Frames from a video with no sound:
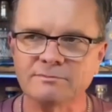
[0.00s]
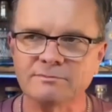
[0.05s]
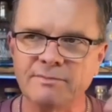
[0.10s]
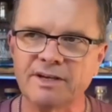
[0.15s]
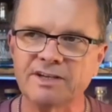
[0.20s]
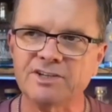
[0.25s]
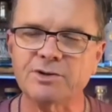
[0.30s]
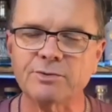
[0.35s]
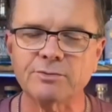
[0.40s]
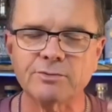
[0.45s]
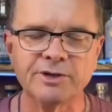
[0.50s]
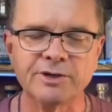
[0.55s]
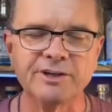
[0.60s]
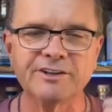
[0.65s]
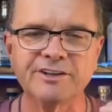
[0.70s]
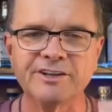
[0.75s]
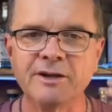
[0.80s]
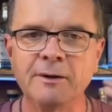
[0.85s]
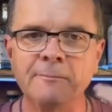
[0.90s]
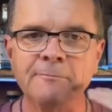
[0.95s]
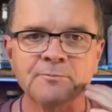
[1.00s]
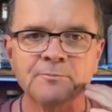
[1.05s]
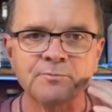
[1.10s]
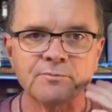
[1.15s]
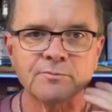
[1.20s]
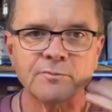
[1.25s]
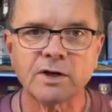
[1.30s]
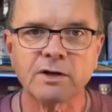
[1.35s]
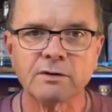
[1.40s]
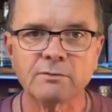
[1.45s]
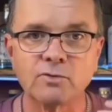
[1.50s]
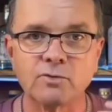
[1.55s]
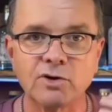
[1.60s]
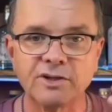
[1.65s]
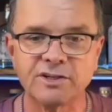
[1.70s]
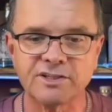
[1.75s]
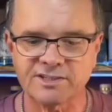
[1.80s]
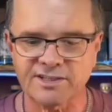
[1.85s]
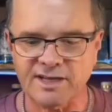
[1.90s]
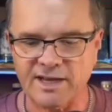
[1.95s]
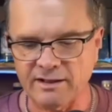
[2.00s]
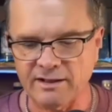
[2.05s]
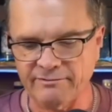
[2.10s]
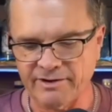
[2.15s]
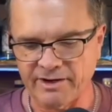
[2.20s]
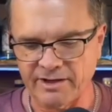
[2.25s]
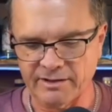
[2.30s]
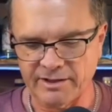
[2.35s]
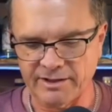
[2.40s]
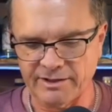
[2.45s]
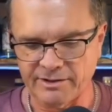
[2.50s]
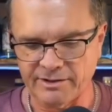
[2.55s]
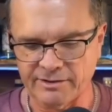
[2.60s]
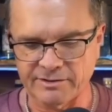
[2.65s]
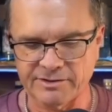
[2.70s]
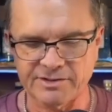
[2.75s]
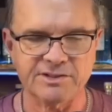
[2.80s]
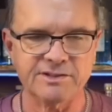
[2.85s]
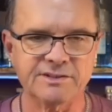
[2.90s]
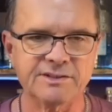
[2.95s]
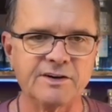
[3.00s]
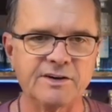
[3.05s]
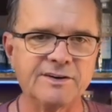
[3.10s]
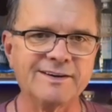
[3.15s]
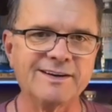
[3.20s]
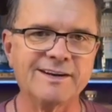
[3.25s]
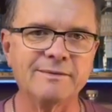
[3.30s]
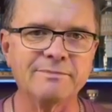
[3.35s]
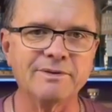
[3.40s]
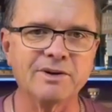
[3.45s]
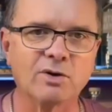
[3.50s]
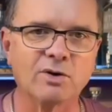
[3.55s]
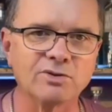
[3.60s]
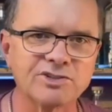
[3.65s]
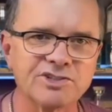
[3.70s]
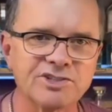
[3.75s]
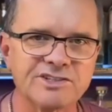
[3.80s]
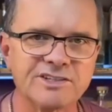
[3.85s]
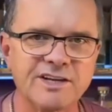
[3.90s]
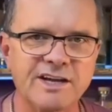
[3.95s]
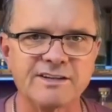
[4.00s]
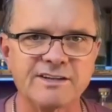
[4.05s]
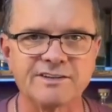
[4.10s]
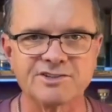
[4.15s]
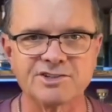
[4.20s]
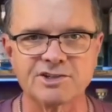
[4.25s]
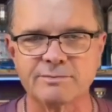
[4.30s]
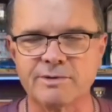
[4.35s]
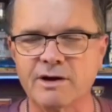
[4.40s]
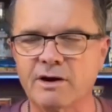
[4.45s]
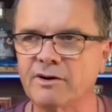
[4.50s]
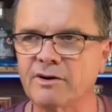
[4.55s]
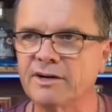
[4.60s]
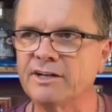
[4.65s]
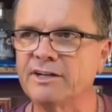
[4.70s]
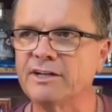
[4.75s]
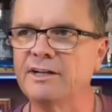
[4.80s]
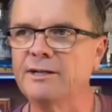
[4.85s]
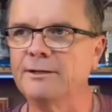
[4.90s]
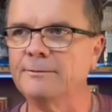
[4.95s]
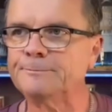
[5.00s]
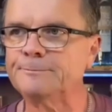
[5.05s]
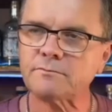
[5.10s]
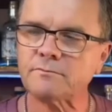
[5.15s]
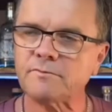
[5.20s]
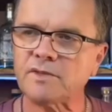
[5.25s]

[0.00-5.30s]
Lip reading: Make you really salivate like you're staring at a big old steak that you're about ready to eat.